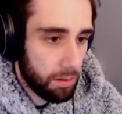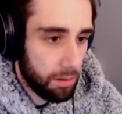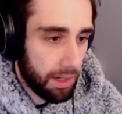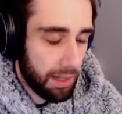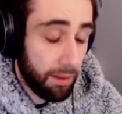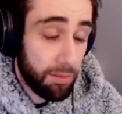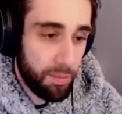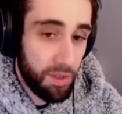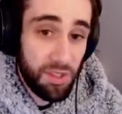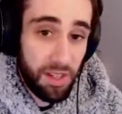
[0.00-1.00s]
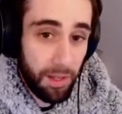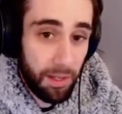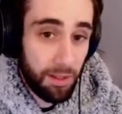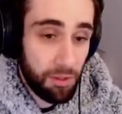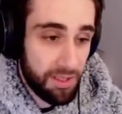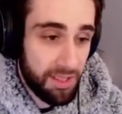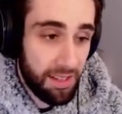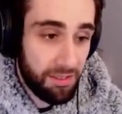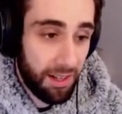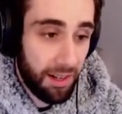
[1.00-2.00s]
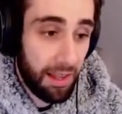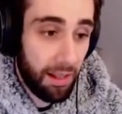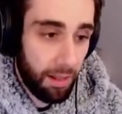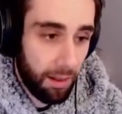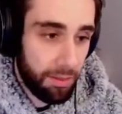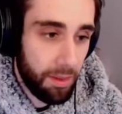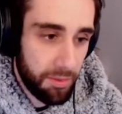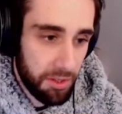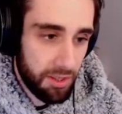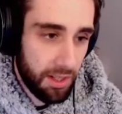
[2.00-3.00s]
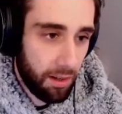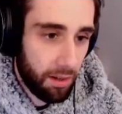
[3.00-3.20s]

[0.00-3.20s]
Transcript: I love the music, by the way. I just want to say this right. I love the music.